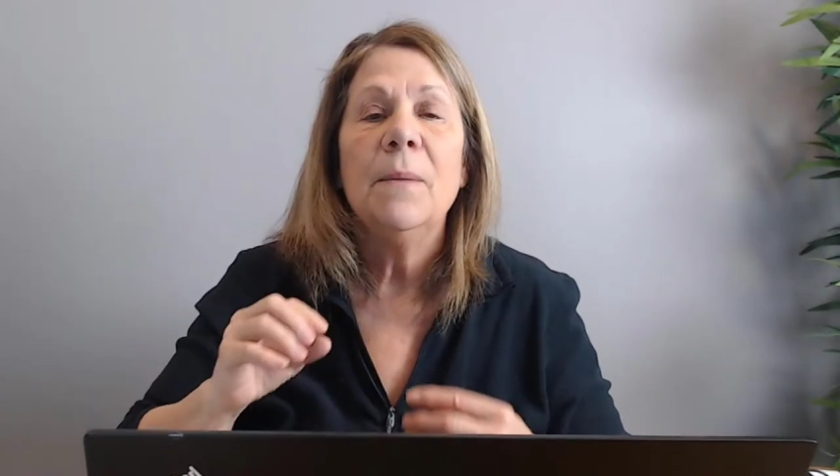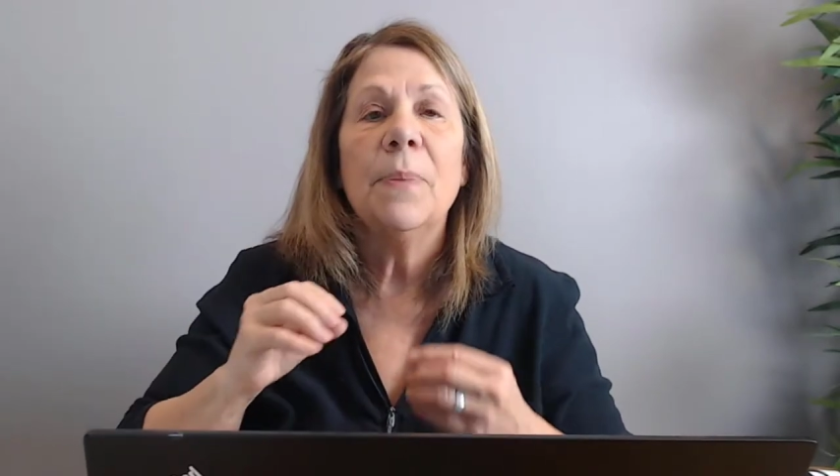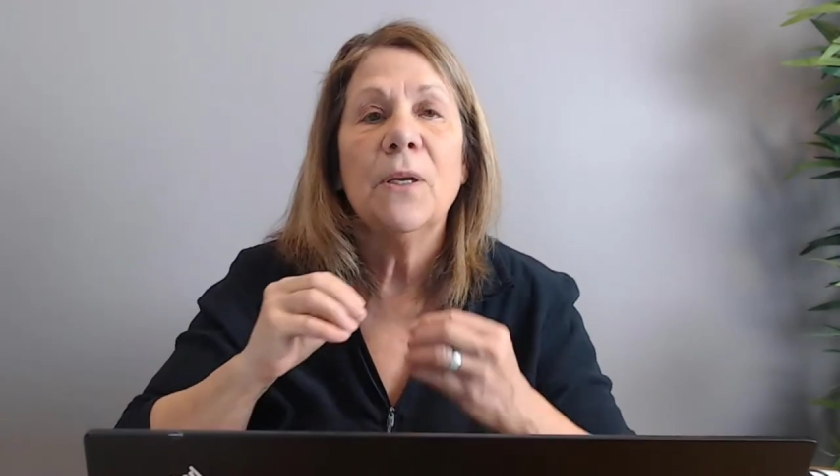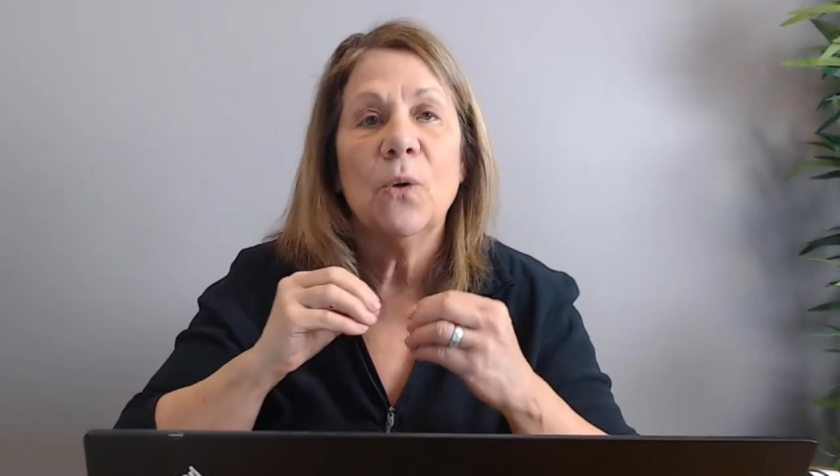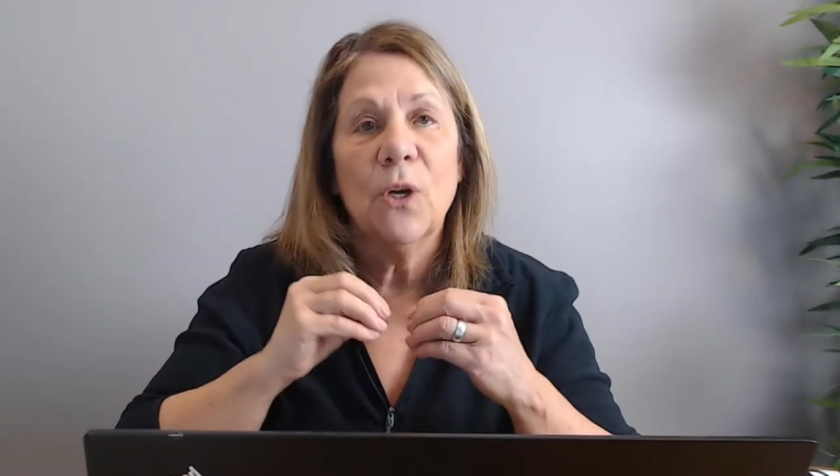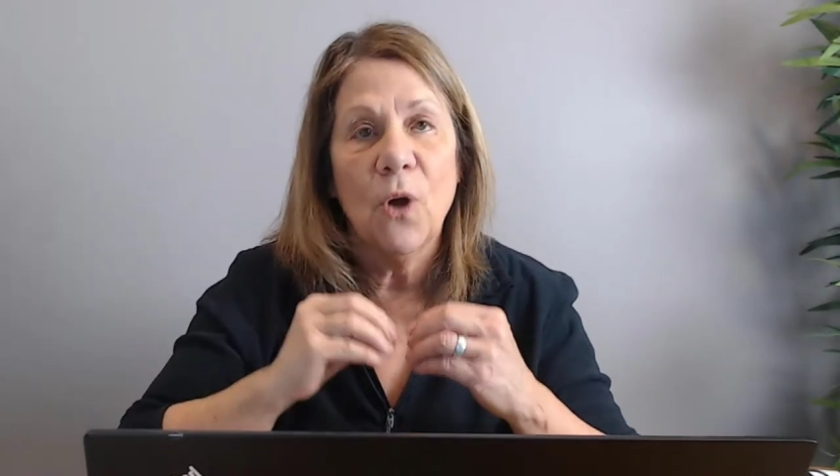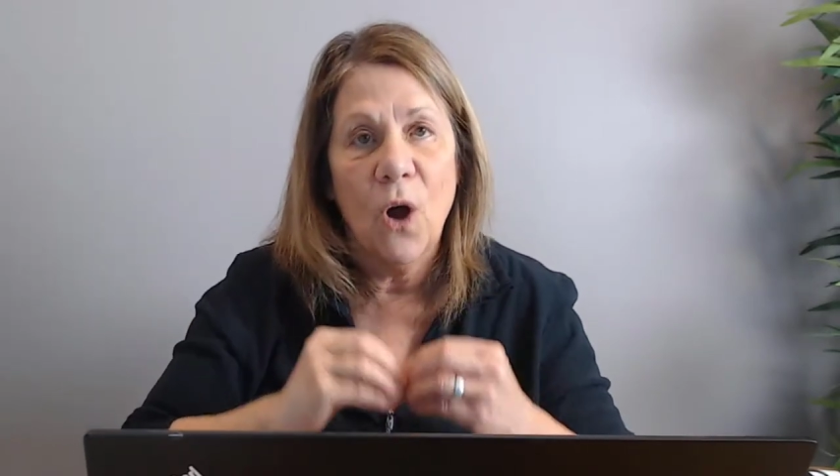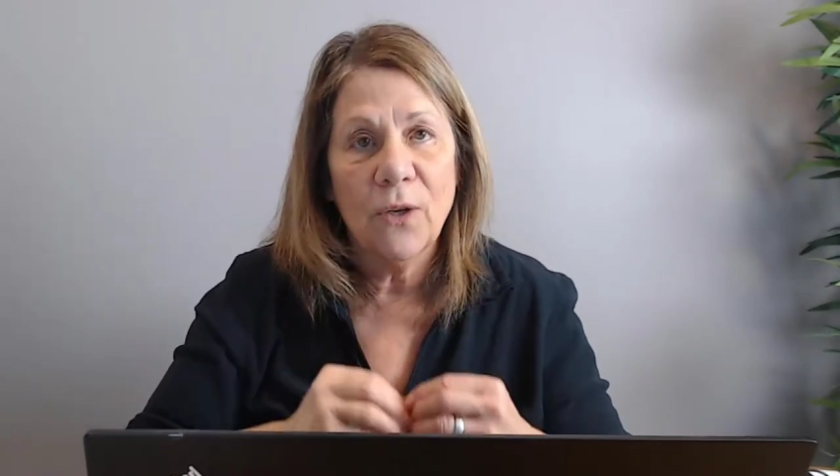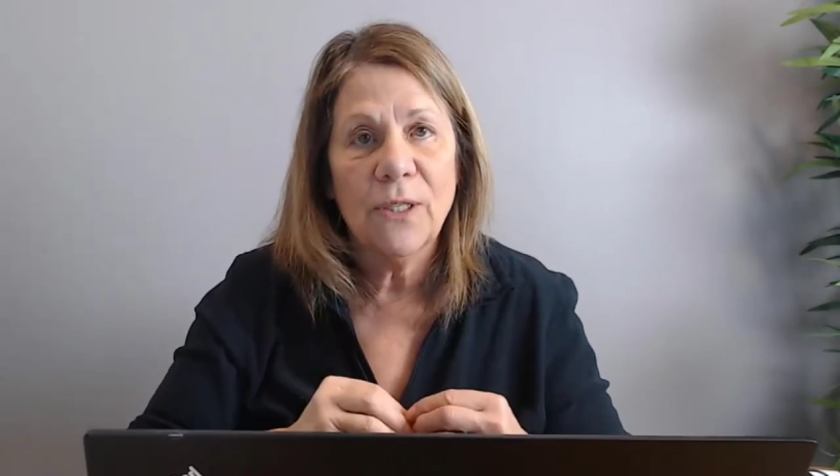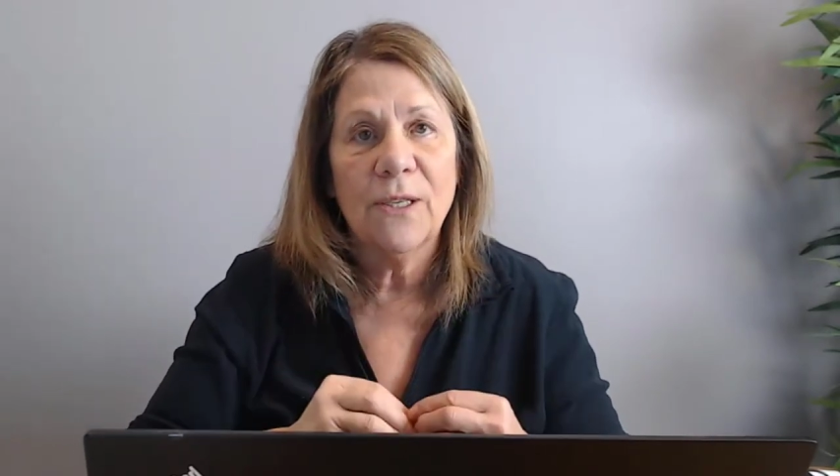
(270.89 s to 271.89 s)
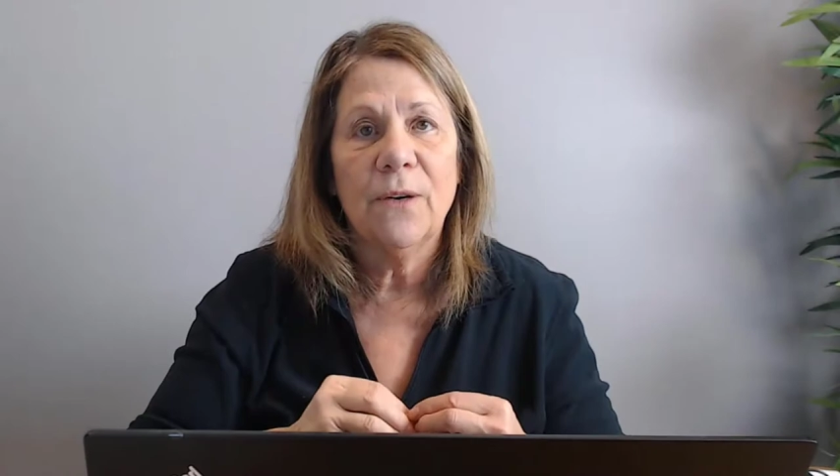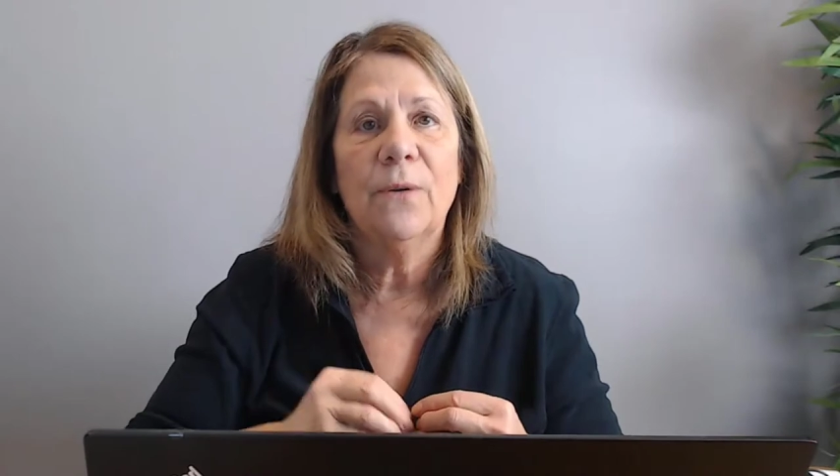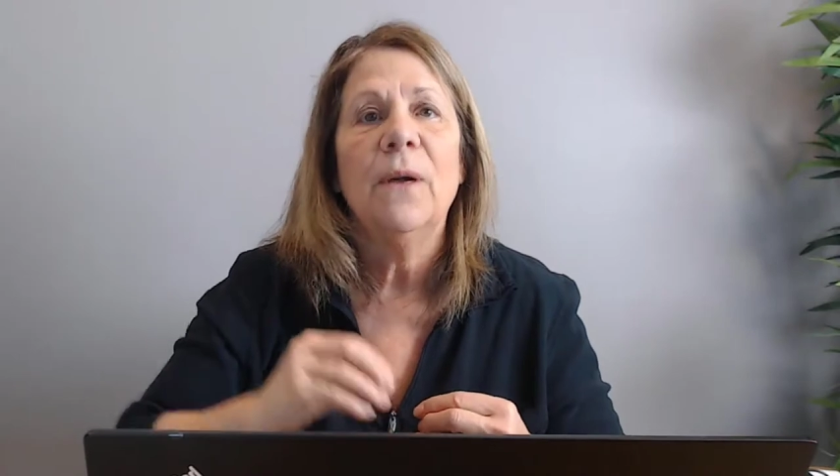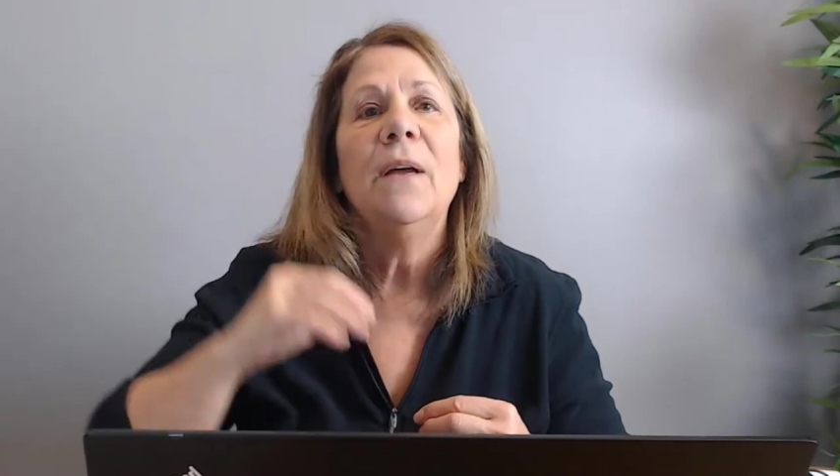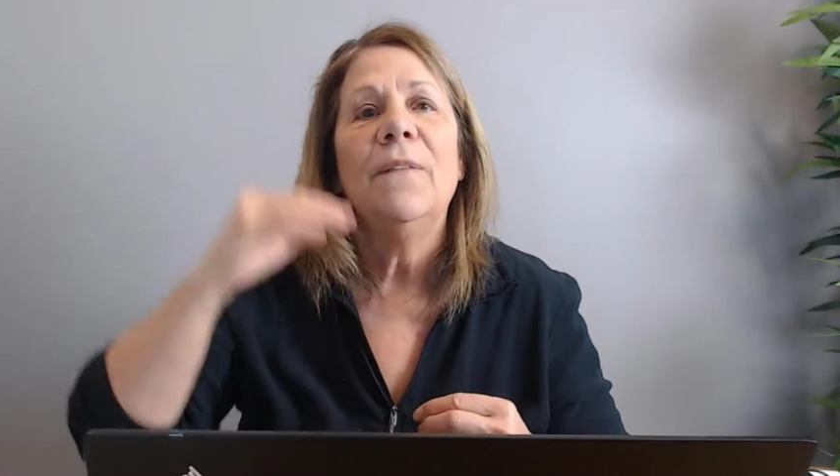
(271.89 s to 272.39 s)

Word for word: But you can also